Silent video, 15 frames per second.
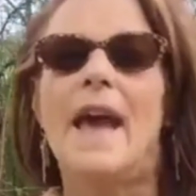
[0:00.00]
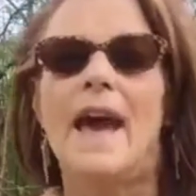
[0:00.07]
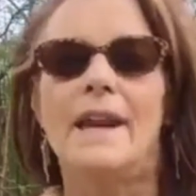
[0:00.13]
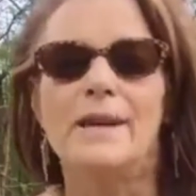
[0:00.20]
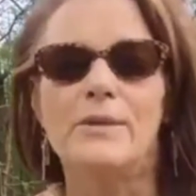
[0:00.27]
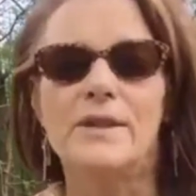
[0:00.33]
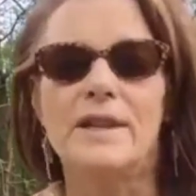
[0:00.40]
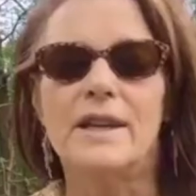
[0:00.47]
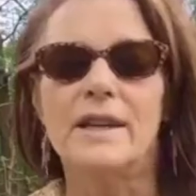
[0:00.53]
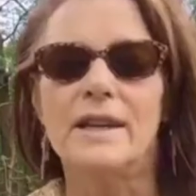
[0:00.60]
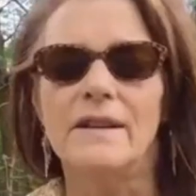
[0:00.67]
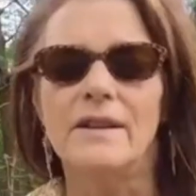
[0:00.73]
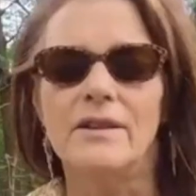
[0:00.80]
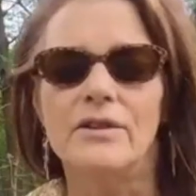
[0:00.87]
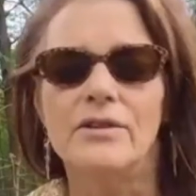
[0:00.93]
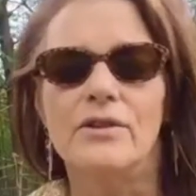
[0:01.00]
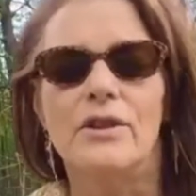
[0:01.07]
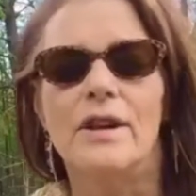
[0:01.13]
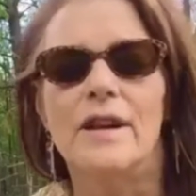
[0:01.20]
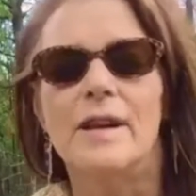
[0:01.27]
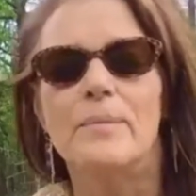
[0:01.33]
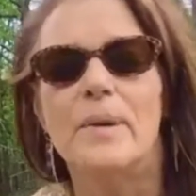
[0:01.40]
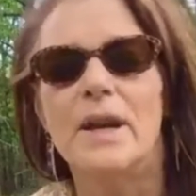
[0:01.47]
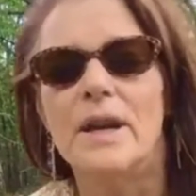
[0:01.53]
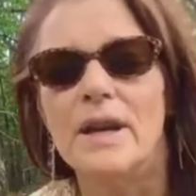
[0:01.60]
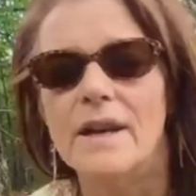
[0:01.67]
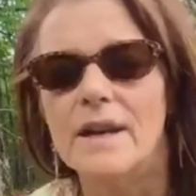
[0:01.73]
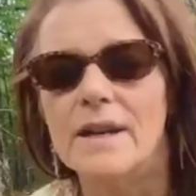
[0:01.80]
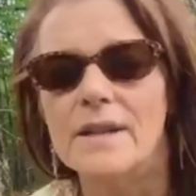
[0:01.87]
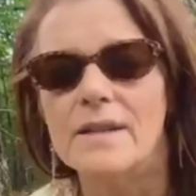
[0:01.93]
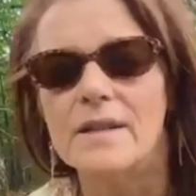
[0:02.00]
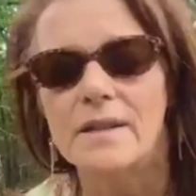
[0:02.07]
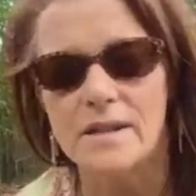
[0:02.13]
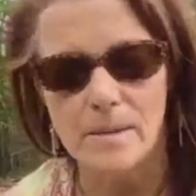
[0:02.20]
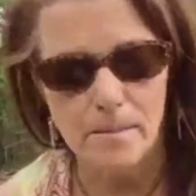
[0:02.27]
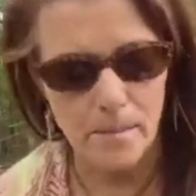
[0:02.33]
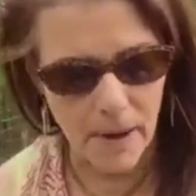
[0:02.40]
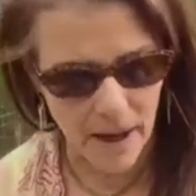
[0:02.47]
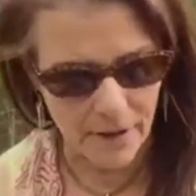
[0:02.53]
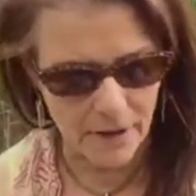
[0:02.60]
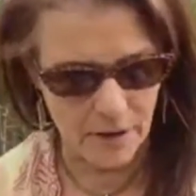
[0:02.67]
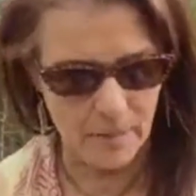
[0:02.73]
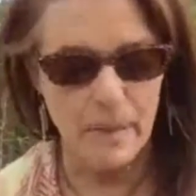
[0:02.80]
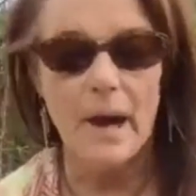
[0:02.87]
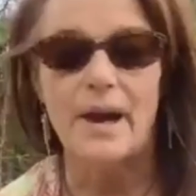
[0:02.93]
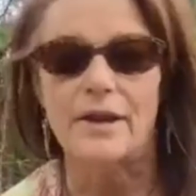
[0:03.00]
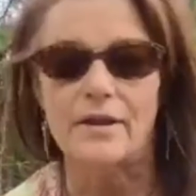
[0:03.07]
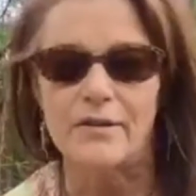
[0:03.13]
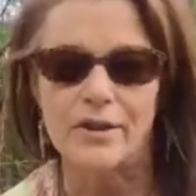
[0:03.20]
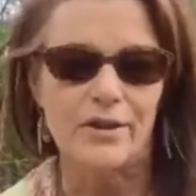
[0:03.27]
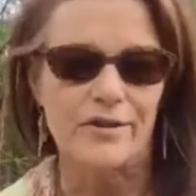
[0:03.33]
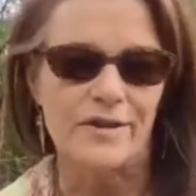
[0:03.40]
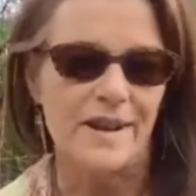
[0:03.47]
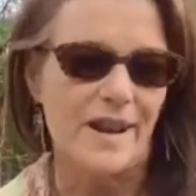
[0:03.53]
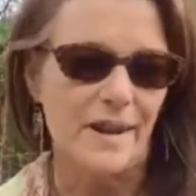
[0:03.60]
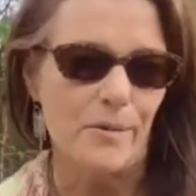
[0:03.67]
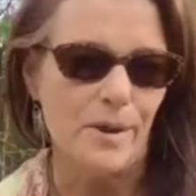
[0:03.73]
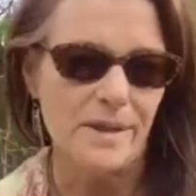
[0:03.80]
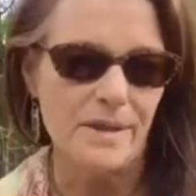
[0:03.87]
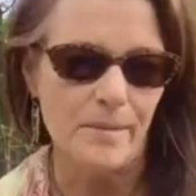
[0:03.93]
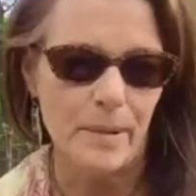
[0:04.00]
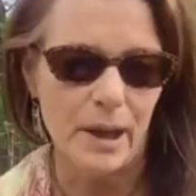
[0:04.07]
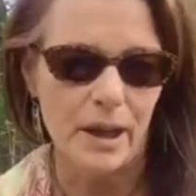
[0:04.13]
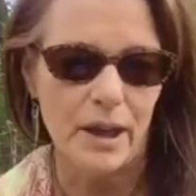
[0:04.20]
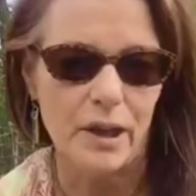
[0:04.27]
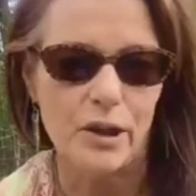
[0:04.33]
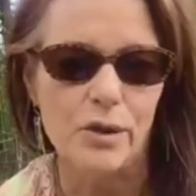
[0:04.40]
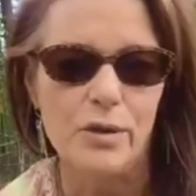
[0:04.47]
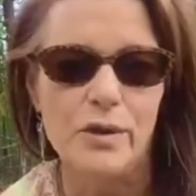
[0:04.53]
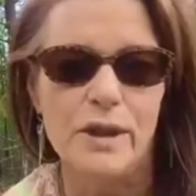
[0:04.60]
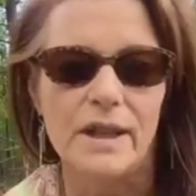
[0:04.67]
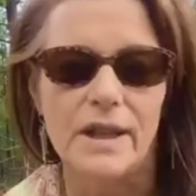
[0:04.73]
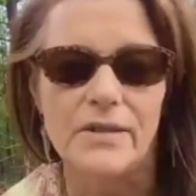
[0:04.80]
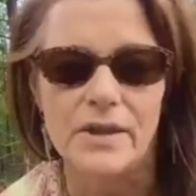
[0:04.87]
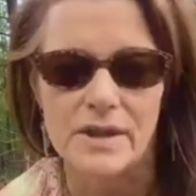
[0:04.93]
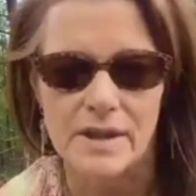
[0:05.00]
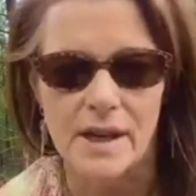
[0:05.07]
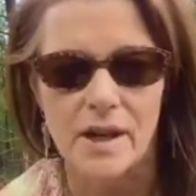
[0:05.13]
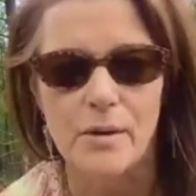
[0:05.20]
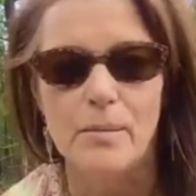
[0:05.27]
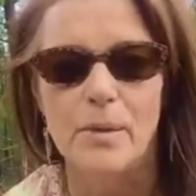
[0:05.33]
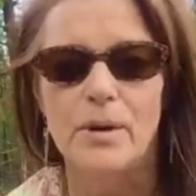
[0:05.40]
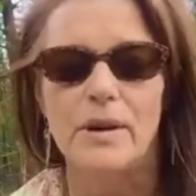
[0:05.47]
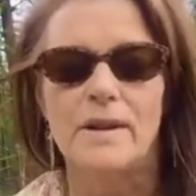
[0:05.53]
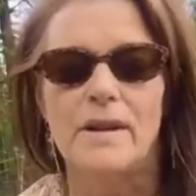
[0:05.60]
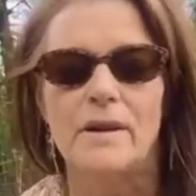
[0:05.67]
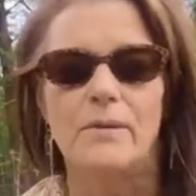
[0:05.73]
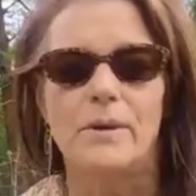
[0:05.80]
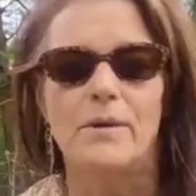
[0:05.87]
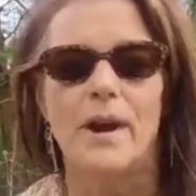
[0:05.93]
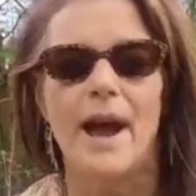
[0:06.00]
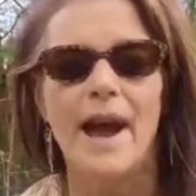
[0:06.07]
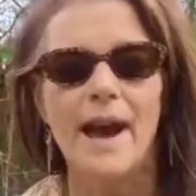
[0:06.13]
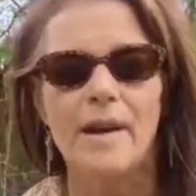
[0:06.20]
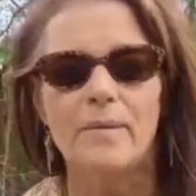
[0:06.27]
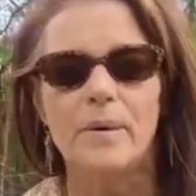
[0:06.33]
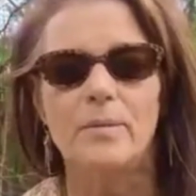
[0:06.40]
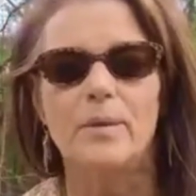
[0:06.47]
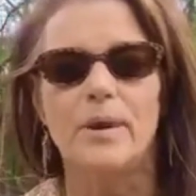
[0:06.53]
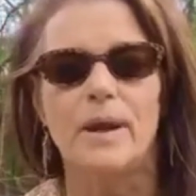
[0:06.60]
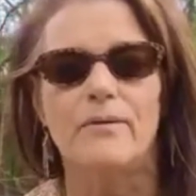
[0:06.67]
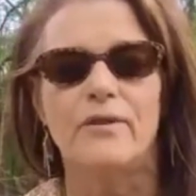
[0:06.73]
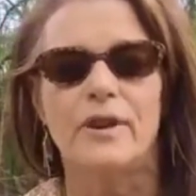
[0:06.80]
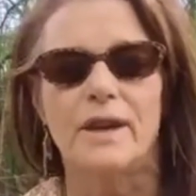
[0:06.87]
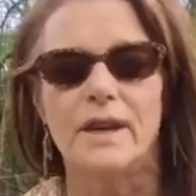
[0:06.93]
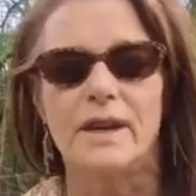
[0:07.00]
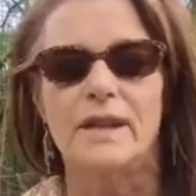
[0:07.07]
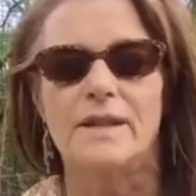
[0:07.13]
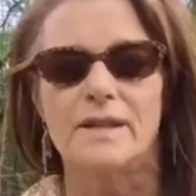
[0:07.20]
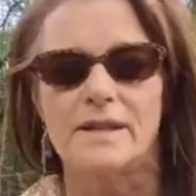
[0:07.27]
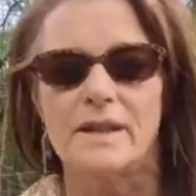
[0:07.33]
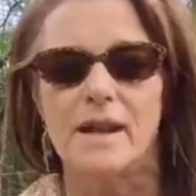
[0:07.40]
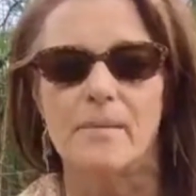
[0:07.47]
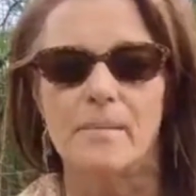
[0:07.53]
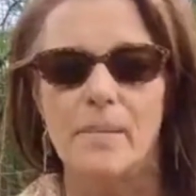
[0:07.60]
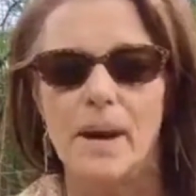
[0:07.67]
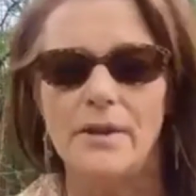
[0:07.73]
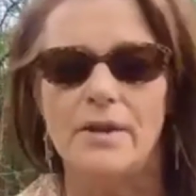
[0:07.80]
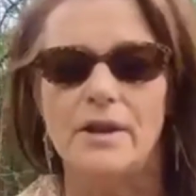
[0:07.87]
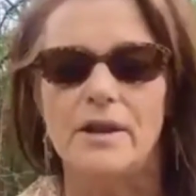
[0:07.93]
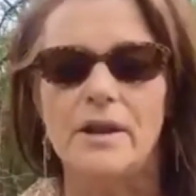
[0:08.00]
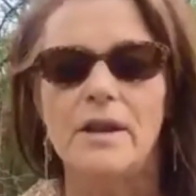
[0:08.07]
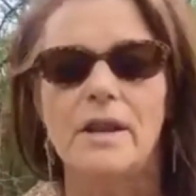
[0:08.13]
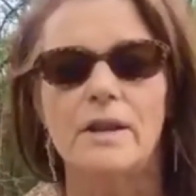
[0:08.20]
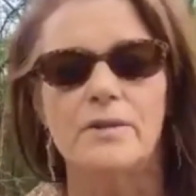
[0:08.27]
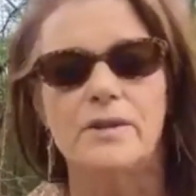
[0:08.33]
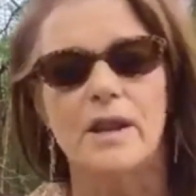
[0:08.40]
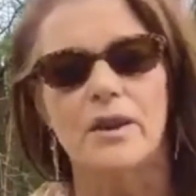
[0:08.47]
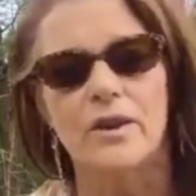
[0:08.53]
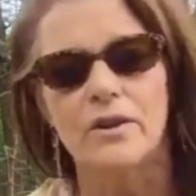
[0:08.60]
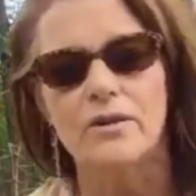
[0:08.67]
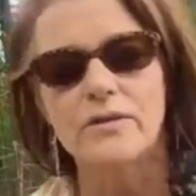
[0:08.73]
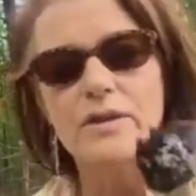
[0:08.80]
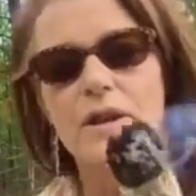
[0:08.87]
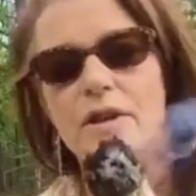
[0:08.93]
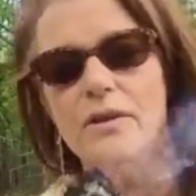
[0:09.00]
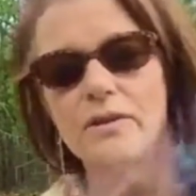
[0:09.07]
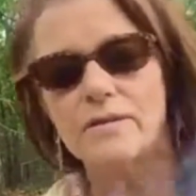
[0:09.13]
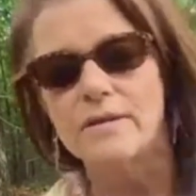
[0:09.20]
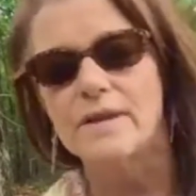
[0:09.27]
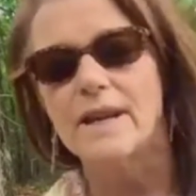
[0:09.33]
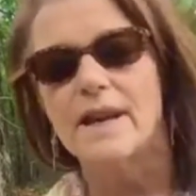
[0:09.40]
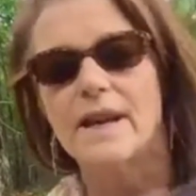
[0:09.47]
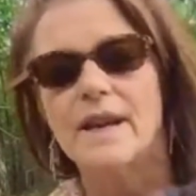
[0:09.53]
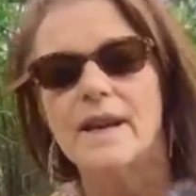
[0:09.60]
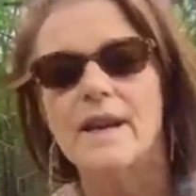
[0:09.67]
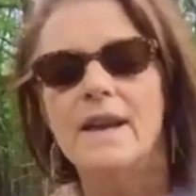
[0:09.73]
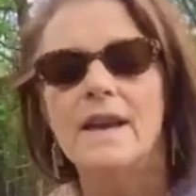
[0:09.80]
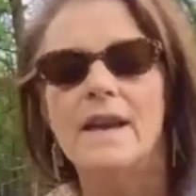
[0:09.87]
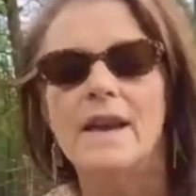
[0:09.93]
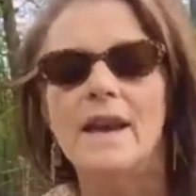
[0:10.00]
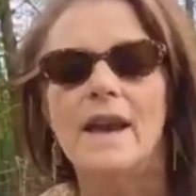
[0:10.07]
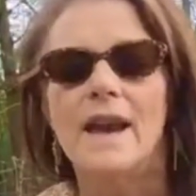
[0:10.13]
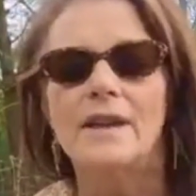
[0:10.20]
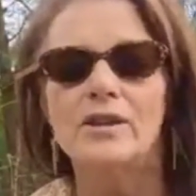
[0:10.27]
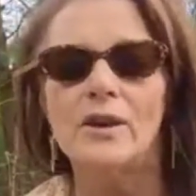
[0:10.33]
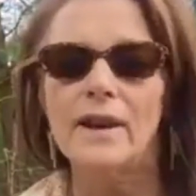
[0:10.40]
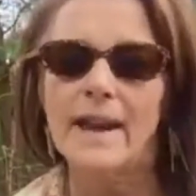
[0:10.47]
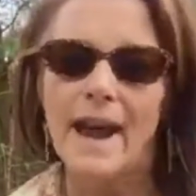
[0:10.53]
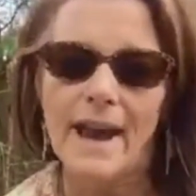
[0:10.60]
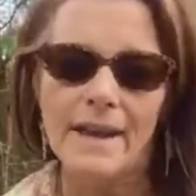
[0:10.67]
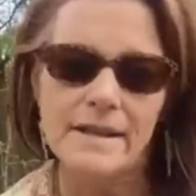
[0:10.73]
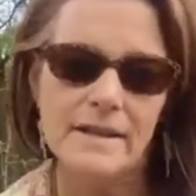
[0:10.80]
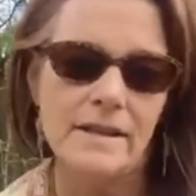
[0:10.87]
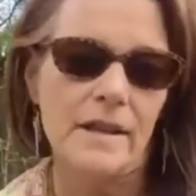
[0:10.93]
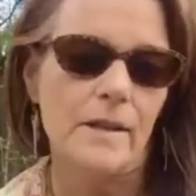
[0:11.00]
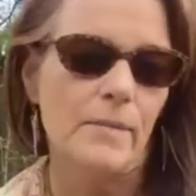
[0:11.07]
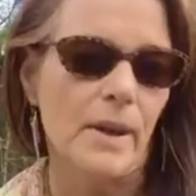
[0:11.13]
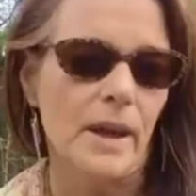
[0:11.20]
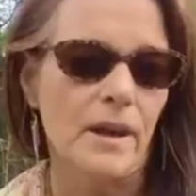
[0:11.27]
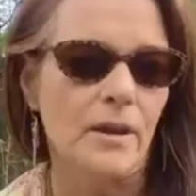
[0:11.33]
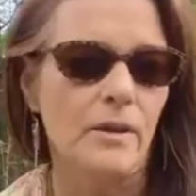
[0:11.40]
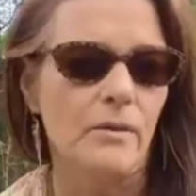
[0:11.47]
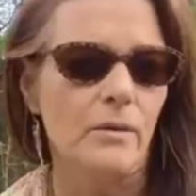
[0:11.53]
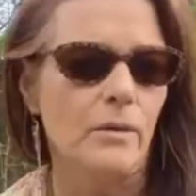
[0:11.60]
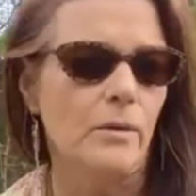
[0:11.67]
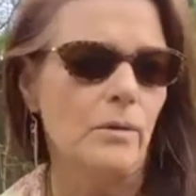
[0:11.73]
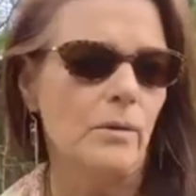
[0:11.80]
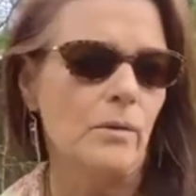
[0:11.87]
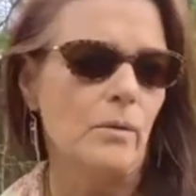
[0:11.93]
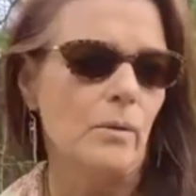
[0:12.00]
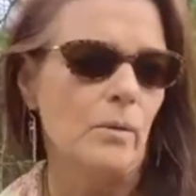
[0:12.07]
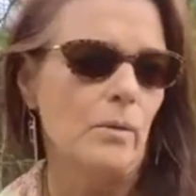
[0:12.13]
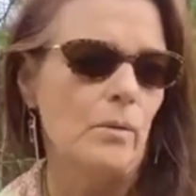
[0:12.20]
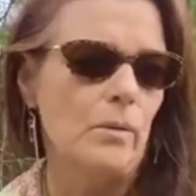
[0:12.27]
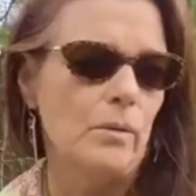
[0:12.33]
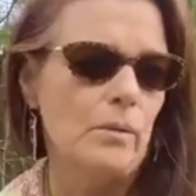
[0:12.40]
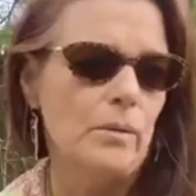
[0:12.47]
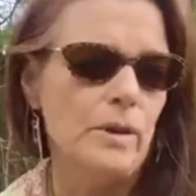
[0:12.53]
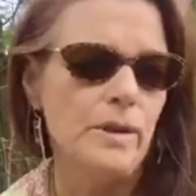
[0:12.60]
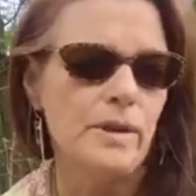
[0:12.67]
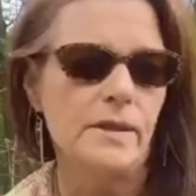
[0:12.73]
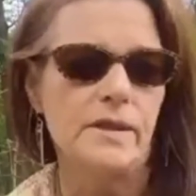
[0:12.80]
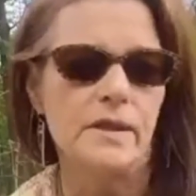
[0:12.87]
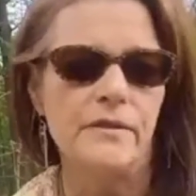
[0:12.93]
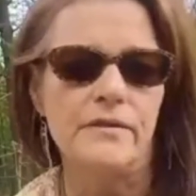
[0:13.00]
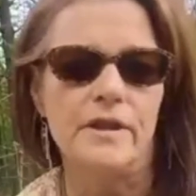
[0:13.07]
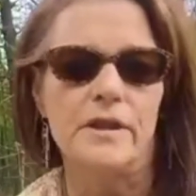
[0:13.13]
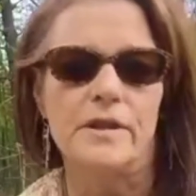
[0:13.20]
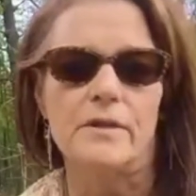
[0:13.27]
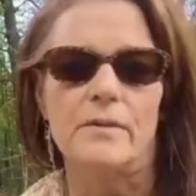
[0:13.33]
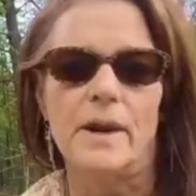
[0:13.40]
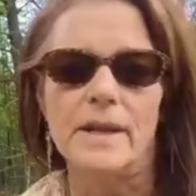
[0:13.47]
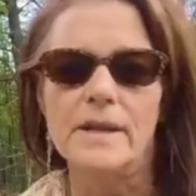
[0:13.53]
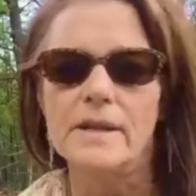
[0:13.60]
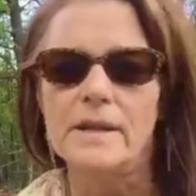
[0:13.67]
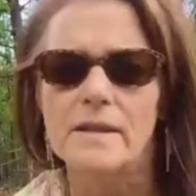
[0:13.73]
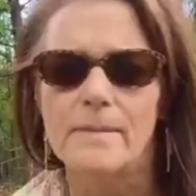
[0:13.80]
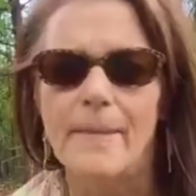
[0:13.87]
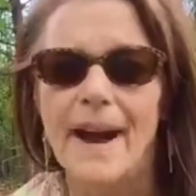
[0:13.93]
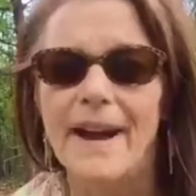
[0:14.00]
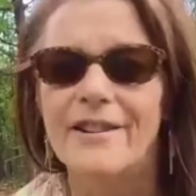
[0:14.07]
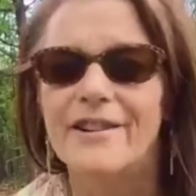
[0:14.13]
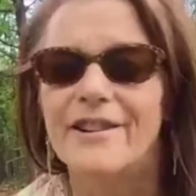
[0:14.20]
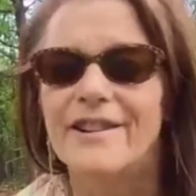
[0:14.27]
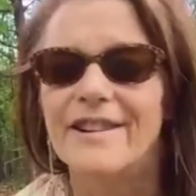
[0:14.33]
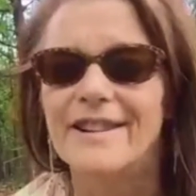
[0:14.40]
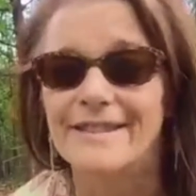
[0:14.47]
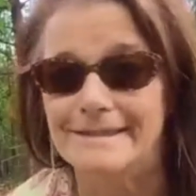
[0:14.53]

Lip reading: And he was getting a little annoyed because the mother part of Earth Day wasn't being included in the ceremony that we were at. People kept forgetting to say mother. They were saying Earth Day, Earth Day. And so I asked him, like, well, what's the difference? Why does this matter?